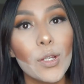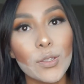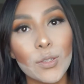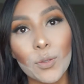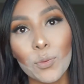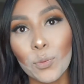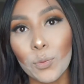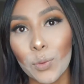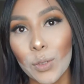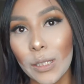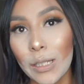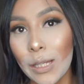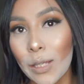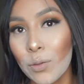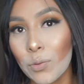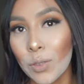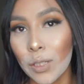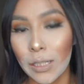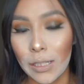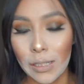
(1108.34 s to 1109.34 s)
So
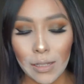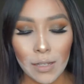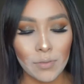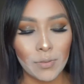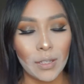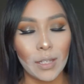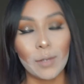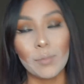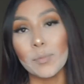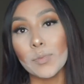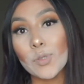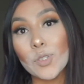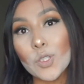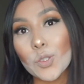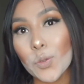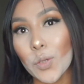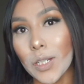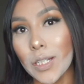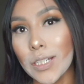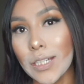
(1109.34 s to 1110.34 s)
really, really love them.
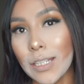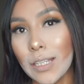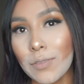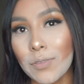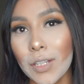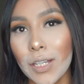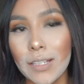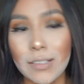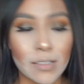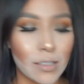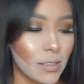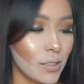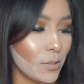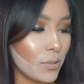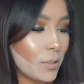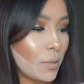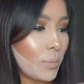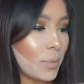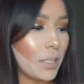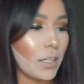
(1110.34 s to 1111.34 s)
Just wanted to give you guys a
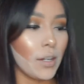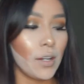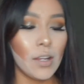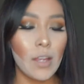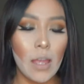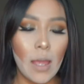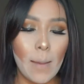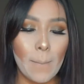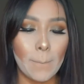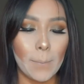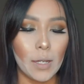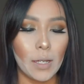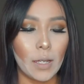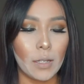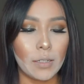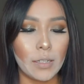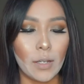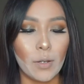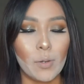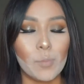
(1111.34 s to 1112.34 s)
close up there. But
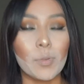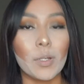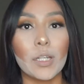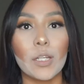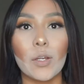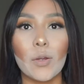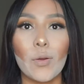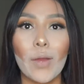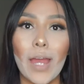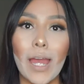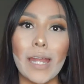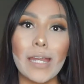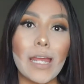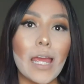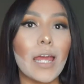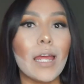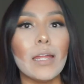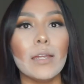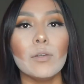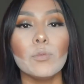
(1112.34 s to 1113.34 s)
now I'm gonna go ahead
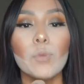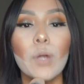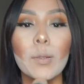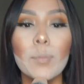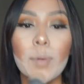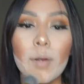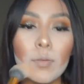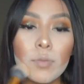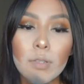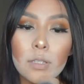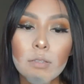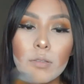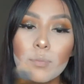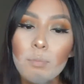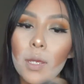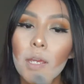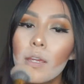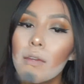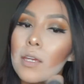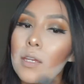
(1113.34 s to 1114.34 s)
and wipe off this
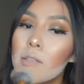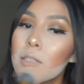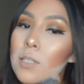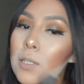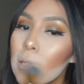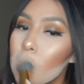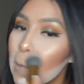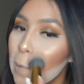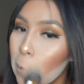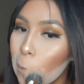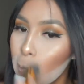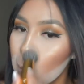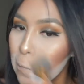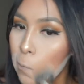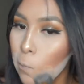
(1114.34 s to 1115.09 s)
baggage here.